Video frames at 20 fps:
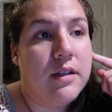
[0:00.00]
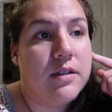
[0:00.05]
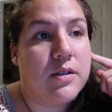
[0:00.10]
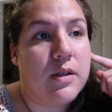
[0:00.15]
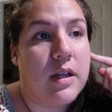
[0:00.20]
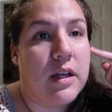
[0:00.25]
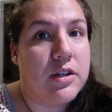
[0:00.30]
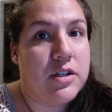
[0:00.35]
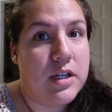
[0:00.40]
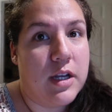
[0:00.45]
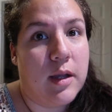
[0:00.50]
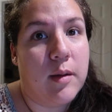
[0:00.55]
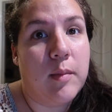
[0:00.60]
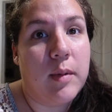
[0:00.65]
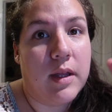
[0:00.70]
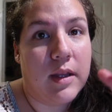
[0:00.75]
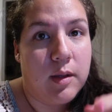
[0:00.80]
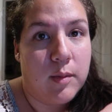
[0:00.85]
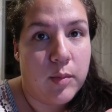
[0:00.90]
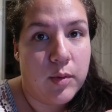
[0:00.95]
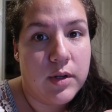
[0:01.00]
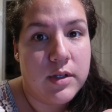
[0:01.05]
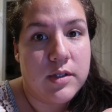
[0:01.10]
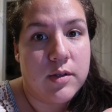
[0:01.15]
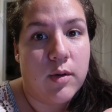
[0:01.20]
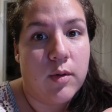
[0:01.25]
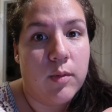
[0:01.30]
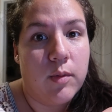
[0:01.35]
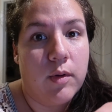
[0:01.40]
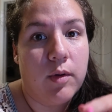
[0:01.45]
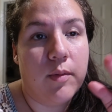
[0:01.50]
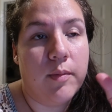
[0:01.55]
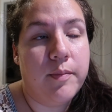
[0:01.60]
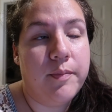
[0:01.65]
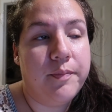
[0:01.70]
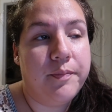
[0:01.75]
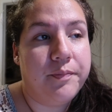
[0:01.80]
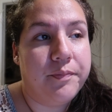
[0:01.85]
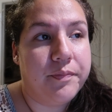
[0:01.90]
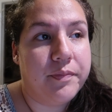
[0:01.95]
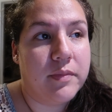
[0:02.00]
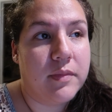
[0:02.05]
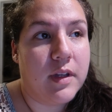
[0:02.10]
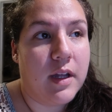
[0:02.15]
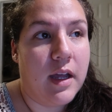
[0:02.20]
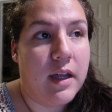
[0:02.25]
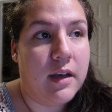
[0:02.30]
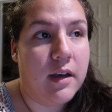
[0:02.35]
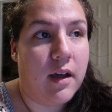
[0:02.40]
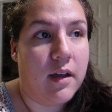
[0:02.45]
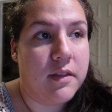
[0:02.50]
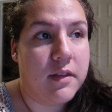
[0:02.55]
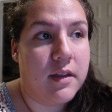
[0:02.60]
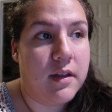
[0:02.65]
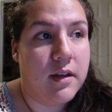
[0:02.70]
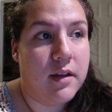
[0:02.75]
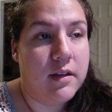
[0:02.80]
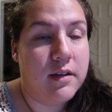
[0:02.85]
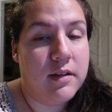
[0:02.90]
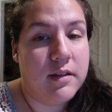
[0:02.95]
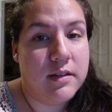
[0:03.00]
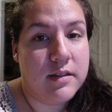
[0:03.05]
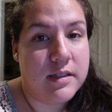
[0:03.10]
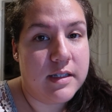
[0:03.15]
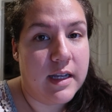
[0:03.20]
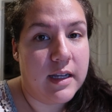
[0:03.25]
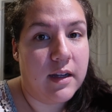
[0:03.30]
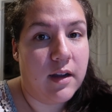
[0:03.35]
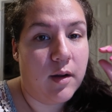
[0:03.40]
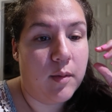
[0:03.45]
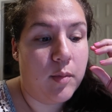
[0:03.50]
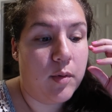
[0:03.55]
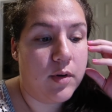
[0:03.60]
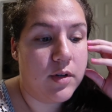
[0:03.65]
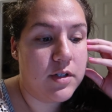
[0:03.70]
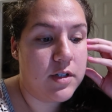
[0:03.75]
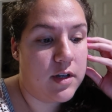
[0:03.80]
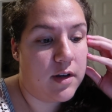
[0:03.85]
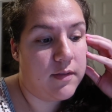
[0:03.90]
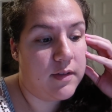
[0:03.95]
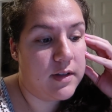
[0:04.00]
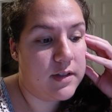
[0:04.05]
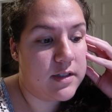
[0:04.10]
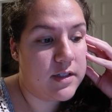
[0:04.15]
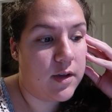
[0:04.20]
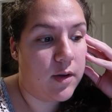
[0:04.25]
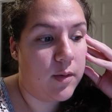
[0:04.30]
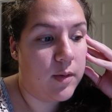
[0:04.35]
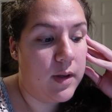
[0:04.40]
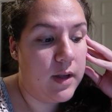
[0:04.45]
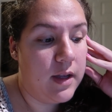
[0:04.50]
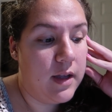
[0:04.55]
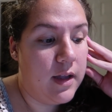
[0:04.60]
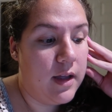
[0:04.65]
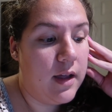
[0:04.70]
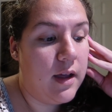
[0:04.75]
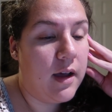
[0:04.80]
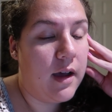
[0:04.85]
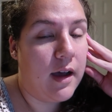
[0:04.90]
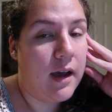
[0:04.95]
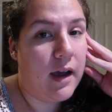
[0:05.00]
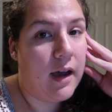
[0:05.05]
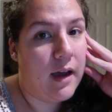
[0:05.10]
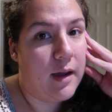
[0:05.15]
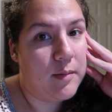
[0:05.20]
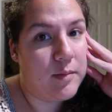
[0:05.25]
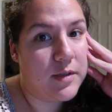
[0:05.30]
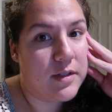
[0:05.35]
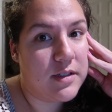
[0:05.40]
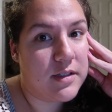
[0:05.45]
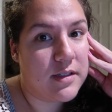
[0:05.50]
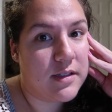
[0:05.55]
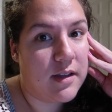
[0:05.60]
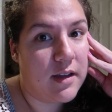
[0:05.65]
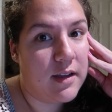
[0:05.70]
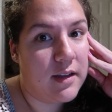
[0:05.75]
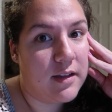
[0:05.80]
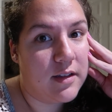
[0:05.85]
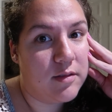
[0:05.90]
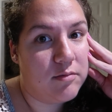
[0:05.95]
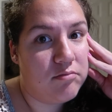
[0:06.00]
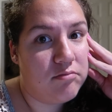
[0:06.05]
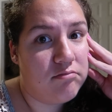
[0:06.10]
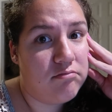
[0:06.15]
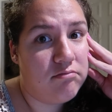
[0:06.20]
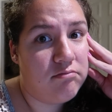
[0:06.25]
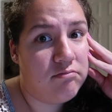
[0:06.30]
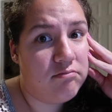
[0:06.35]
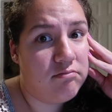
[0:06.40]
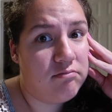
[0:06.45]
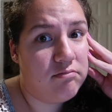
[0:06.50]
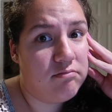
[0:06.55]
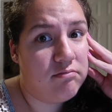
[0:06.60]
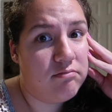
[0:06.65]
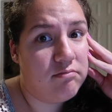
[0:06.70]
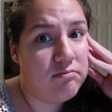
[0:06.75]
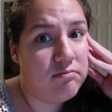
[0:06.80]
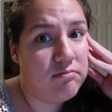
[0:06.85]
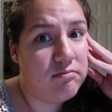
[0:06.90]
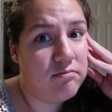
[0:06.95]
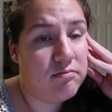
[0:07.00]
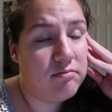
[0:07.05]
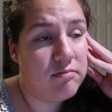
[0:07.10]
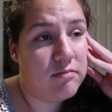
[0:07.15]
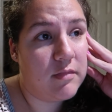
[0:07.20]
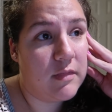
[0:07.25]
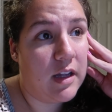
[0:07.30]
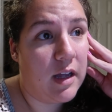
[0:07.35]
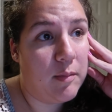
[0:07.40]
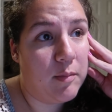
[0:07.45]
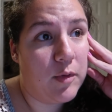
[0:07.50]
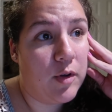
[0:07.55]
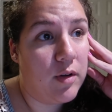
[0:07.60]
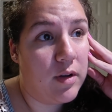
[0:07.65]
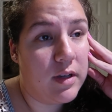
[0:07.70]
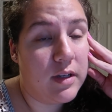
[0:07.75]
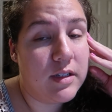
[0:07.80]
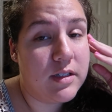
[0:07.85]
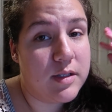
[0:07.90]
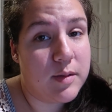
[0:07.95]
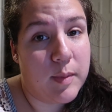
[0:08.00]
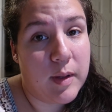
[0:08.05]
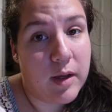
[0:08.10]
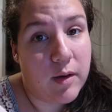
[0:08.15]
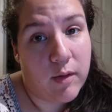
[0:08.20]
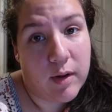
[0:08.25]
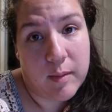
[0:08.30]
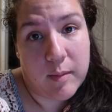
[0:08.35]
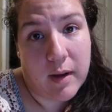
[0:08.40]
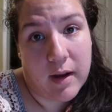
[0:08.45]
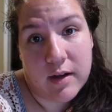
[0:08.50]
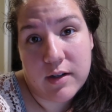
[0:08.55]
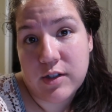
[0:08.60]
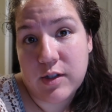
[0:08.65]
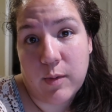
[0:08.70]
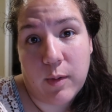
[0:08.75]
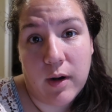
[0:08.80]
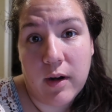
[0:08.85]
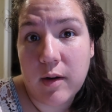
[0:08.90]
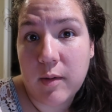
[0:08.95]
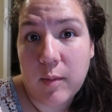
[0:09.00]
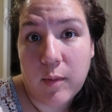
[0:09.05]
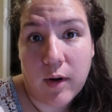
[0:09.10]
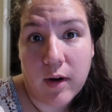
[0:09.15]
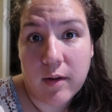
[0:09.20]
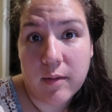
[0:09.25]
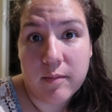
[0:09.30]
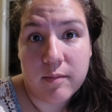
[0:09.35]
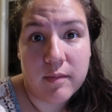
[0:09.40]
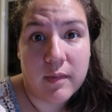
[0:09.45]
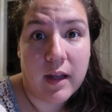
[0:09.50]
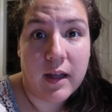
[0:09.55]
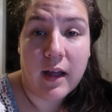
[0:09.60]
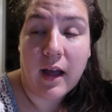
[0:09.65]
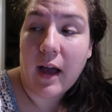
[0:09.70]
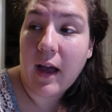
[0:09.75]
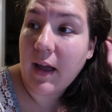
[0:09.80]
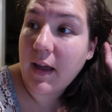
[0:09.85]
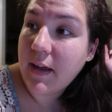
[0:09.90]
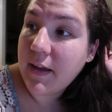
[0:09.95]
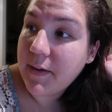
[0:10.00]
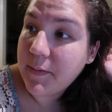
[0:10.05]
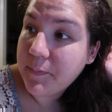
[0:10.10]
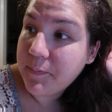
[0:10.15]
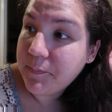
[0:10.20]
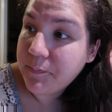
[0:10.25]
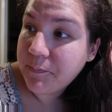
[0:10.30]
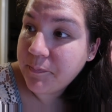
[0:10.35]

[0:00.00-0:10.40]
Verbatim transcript: so that she can be in the preschool room and not the daycare portion of it. So I'm just like, I'm going to be going back to work more. Like I,